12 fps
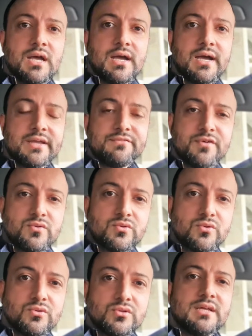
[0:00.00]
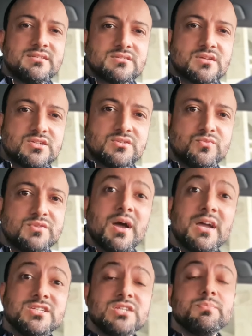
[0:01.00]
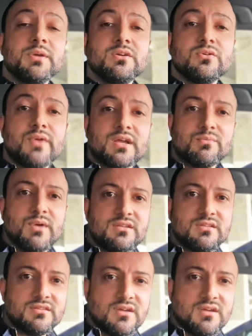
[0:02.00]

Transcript: I had a phone call discussion with my GP who recommended